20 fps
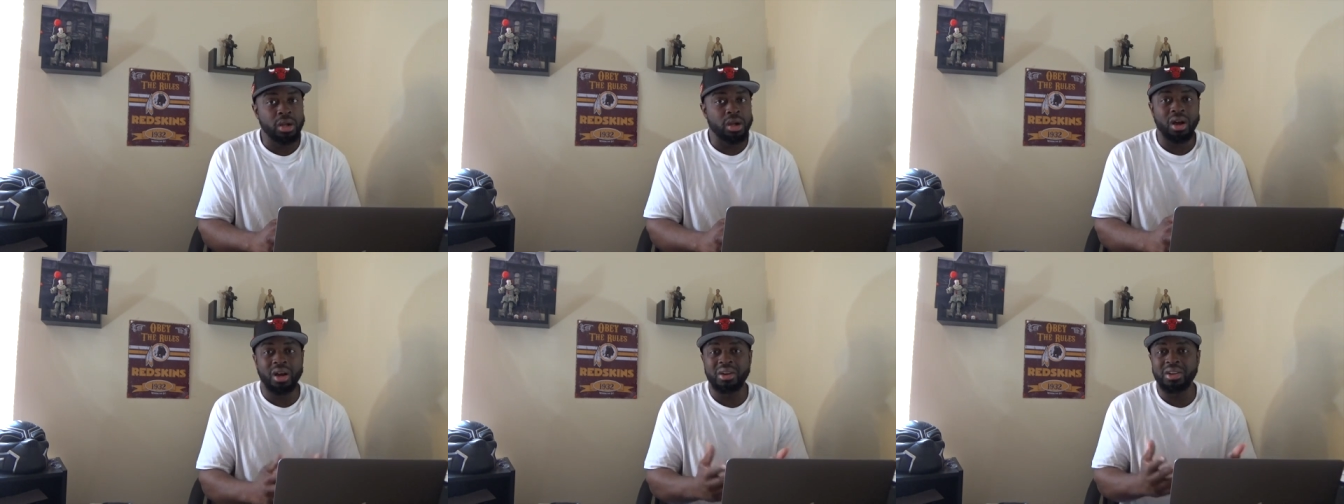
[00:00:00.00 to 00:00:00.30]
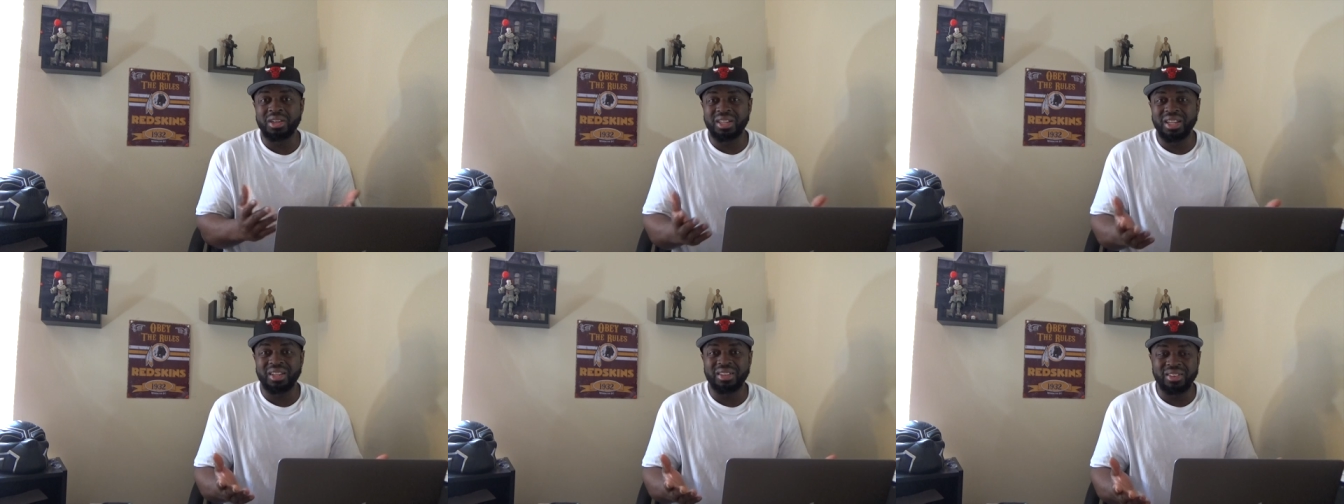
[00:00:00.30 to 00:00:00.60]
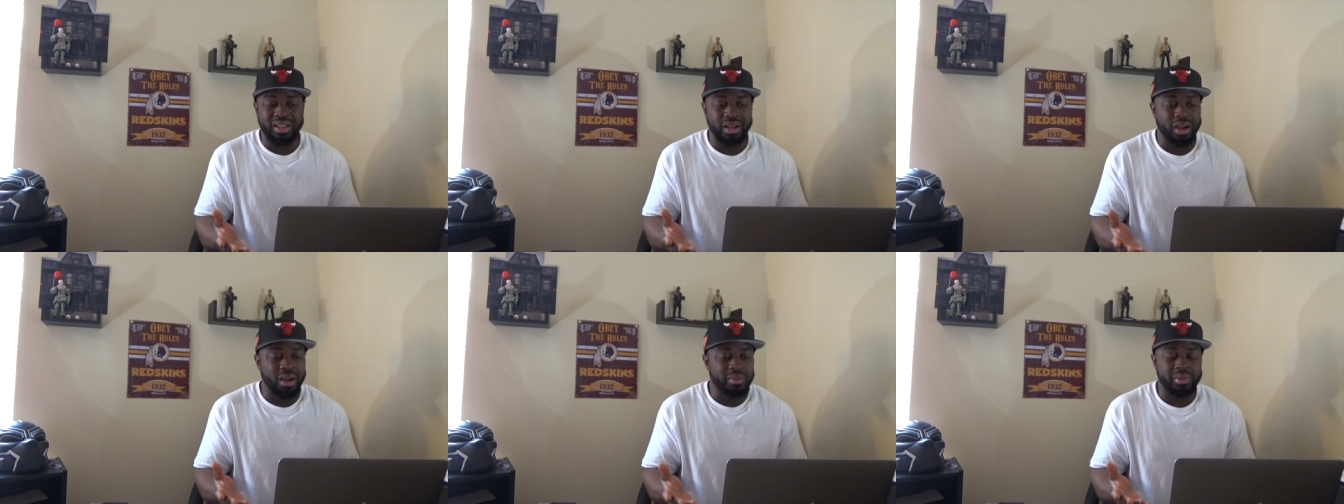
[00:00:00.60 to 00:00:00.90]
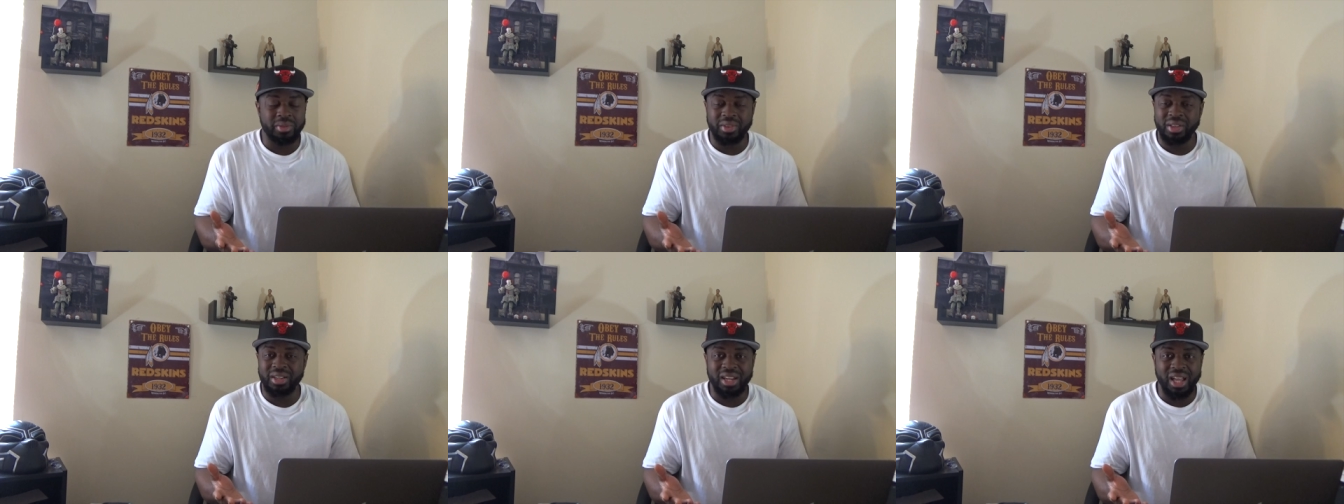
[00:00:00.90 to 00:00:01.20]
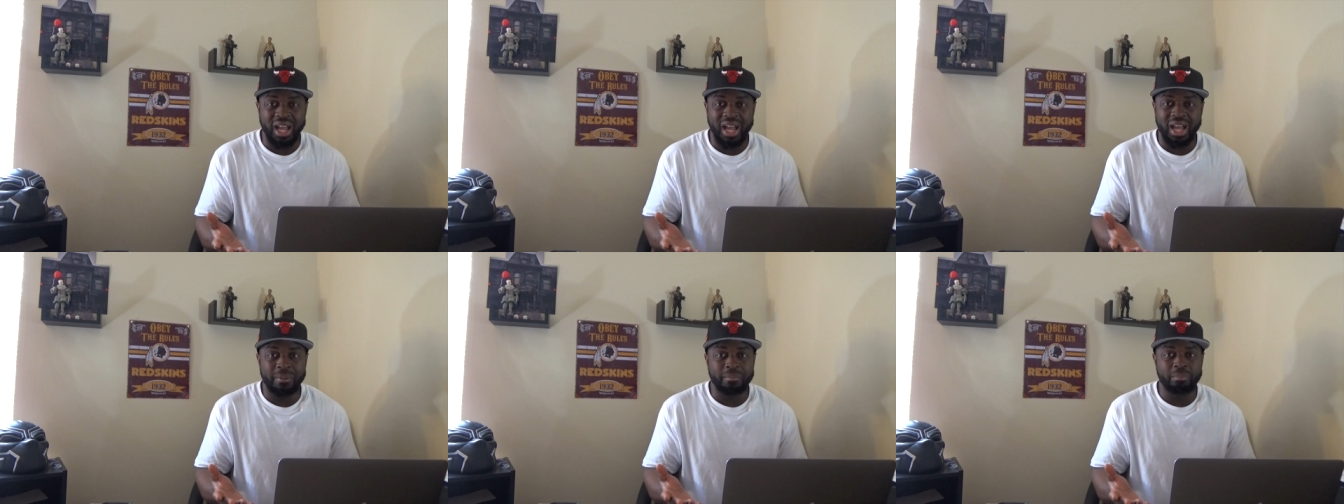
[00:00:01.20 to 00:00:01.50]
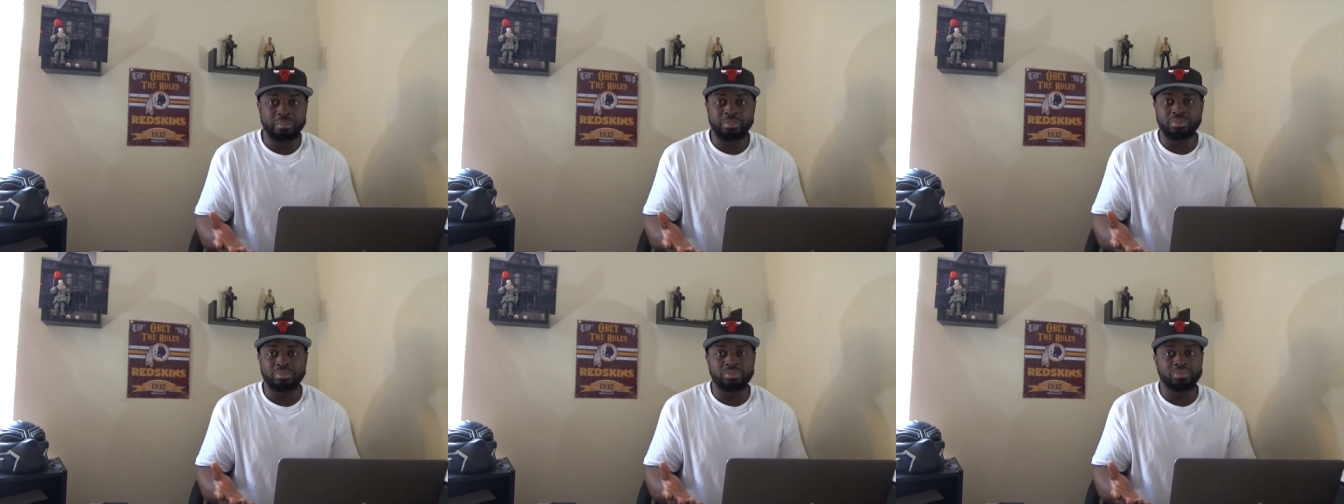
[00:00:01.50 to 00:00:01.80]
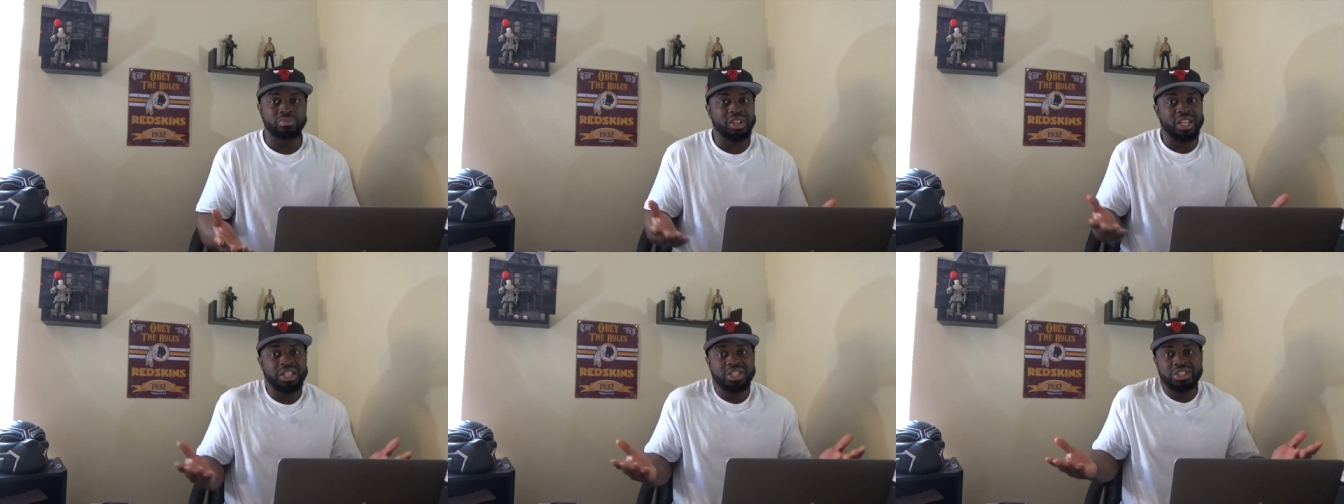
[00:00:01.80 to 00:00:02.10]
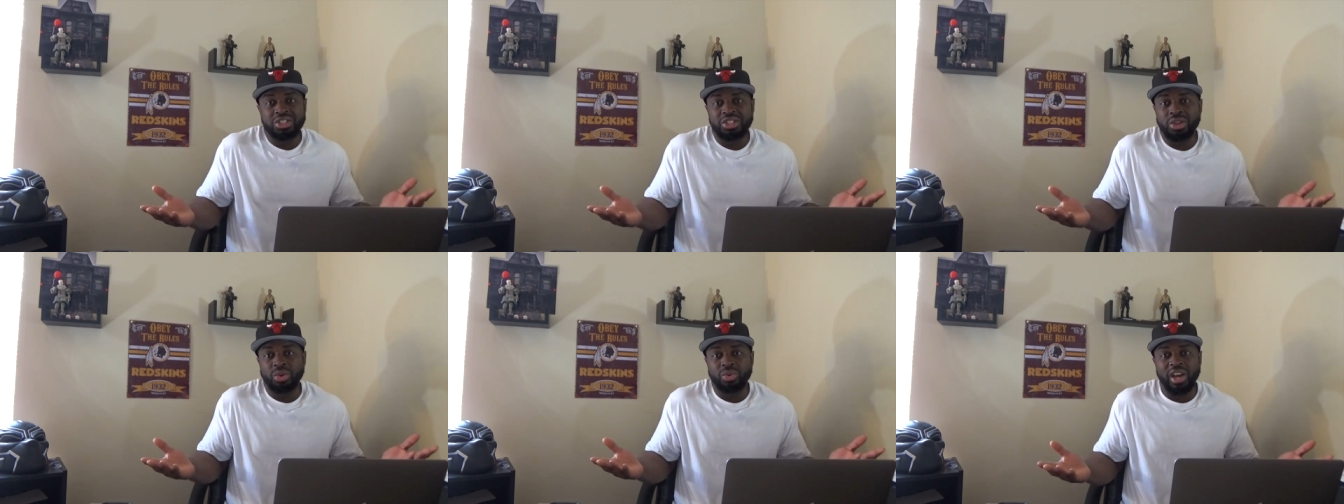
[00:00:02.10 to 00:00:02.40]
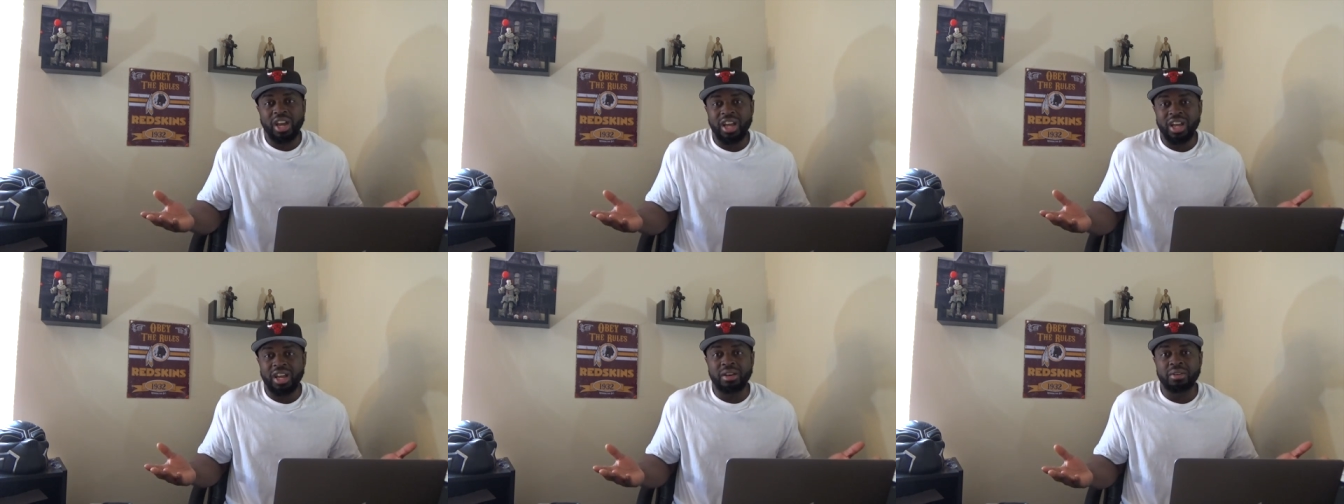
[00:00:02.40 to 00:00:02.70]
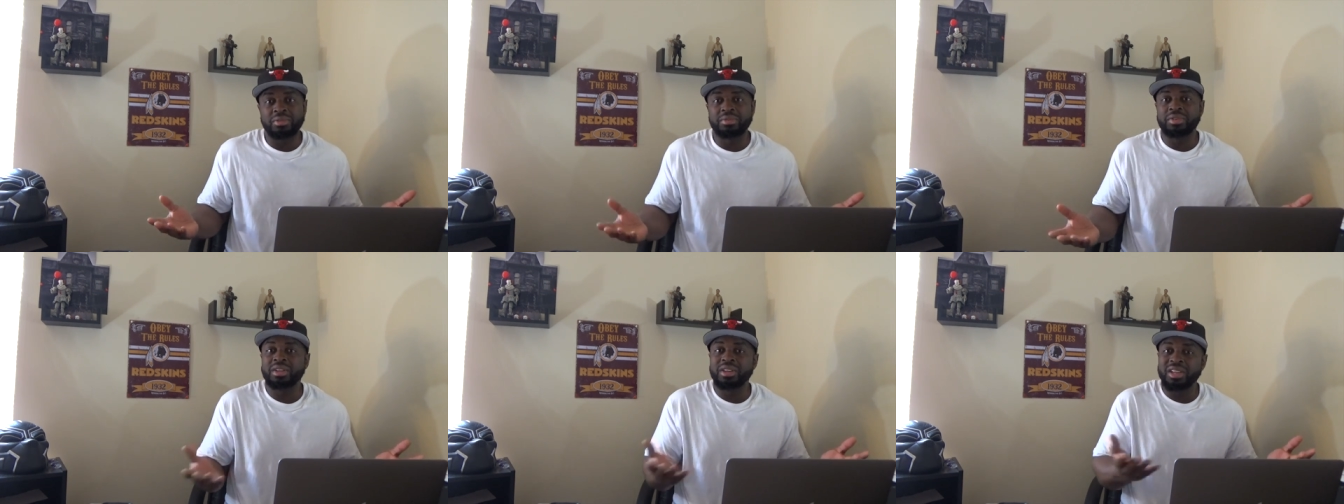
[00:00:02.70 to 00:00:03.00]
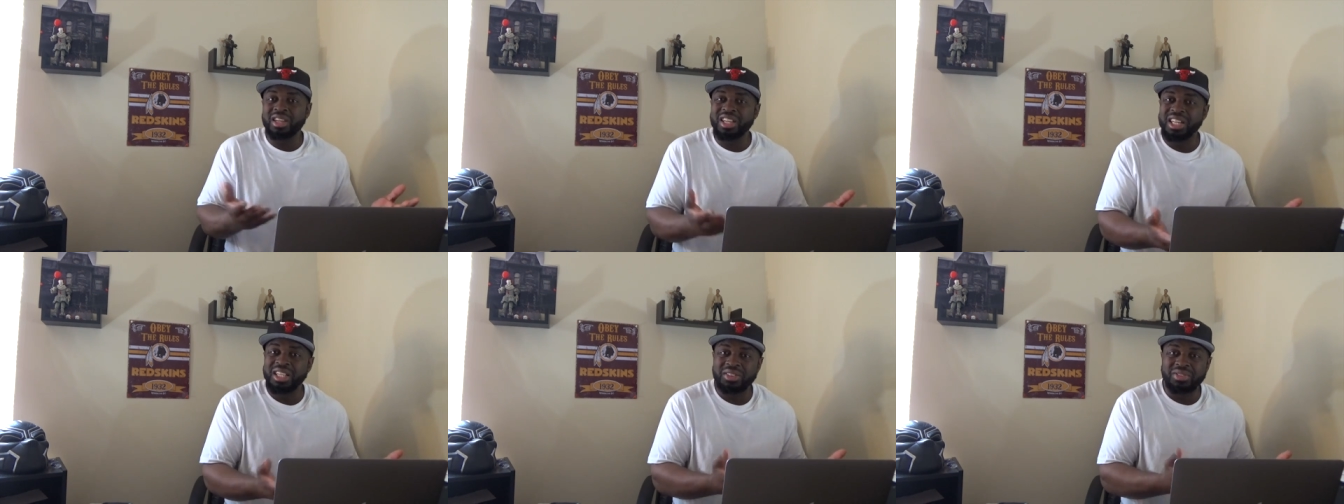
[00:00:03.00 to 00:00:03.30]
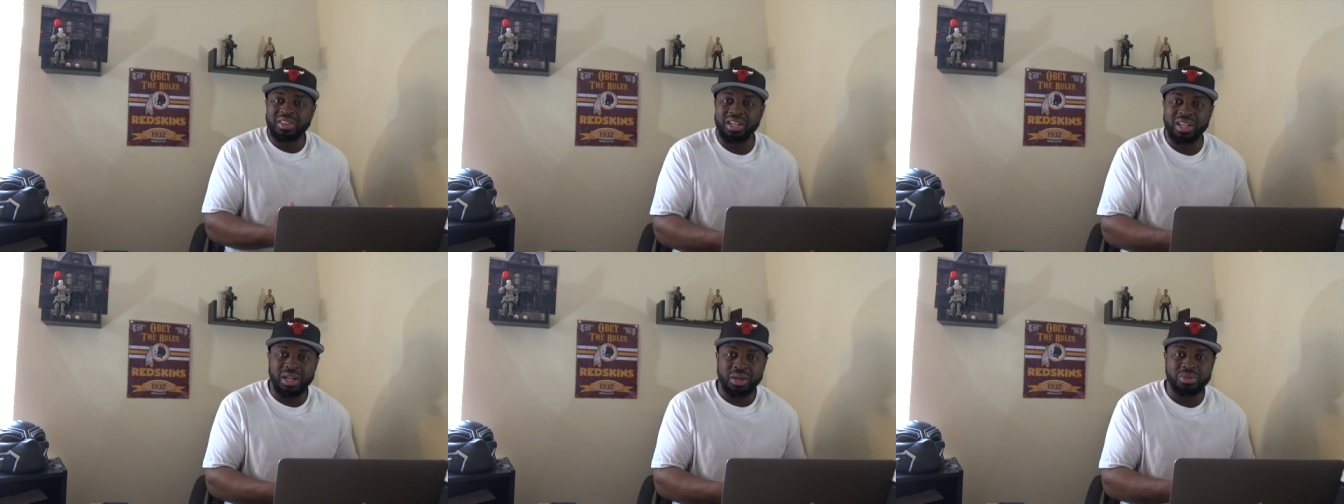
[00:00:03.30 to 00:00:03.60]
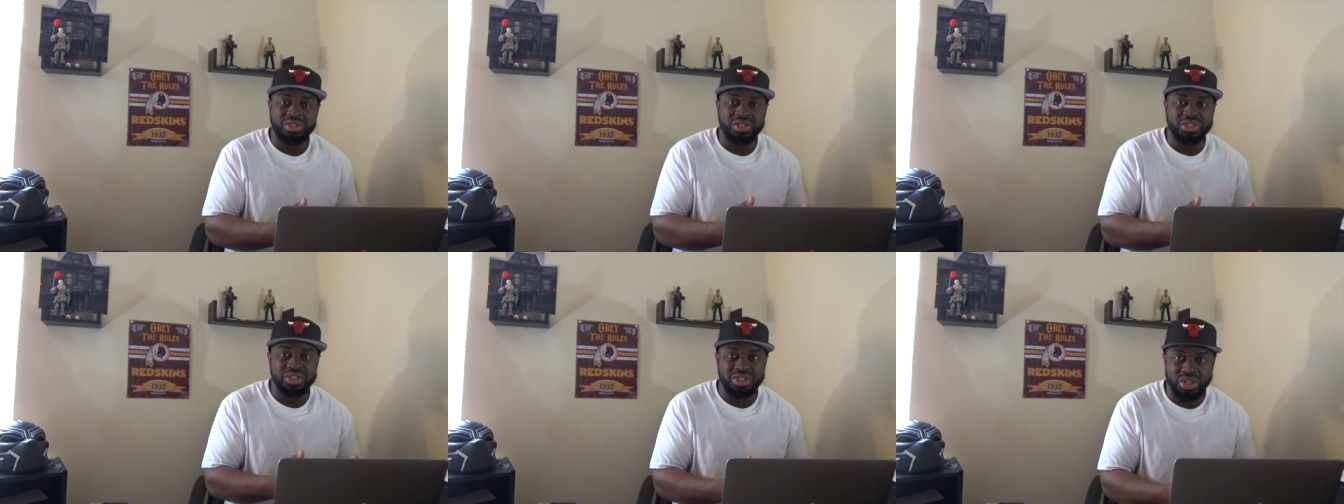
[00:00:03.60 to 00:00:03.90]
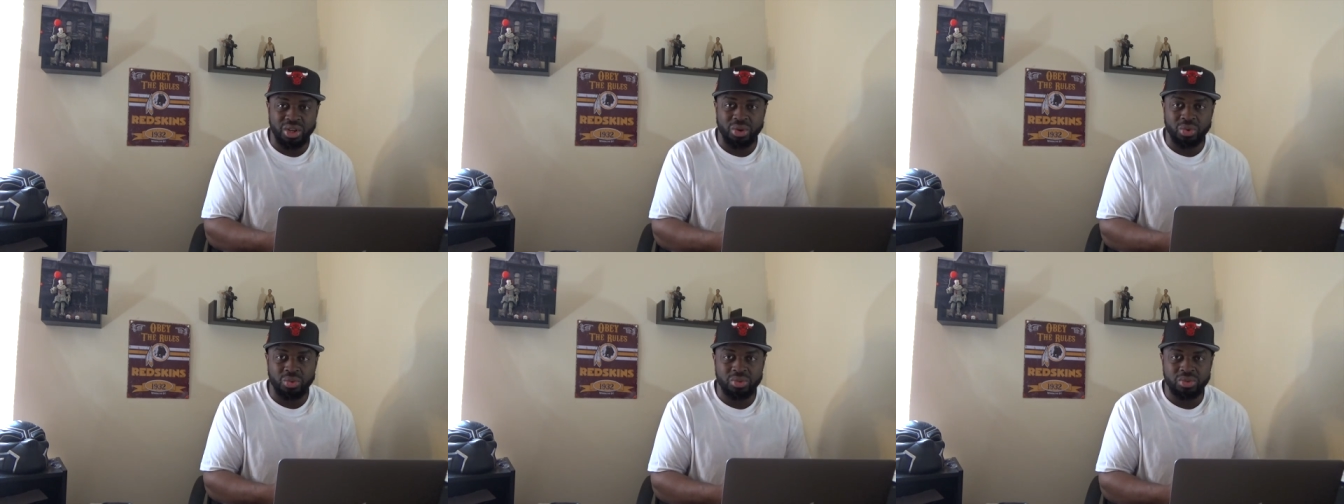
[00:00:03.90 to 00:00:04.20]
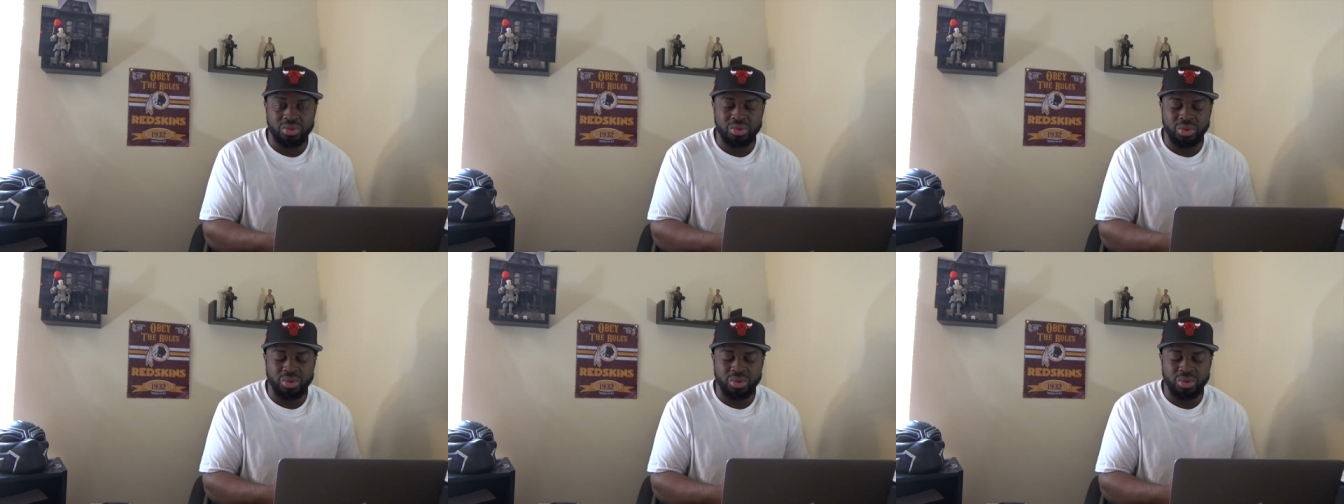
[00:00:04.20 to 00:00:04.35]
Other than other than that, they just don't have anything else to show.